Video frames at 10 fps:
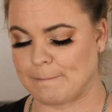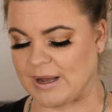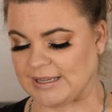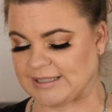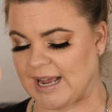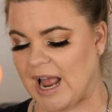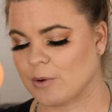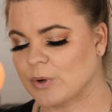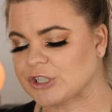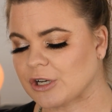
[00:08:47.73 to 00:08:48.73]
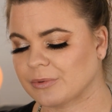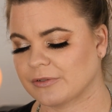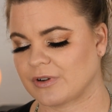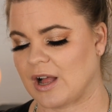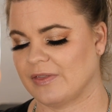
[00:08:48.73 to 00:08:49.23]
But I wish I would
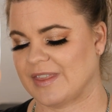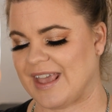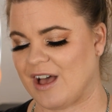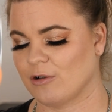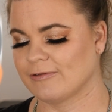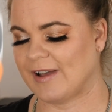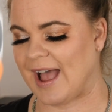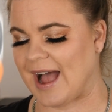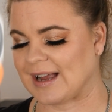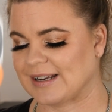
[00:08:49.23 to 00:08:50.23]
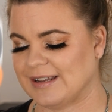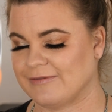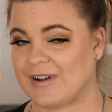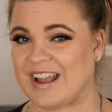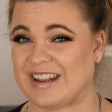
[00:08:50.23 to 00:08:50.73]
have gotten the Elf Acne
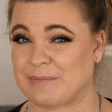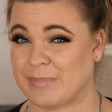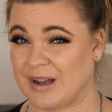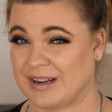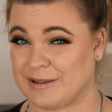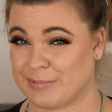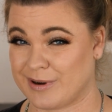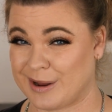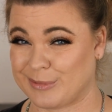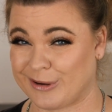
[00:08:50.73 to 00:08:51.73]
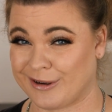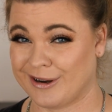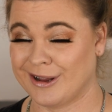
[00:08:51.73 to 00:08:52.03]
Fighting Putty Primer.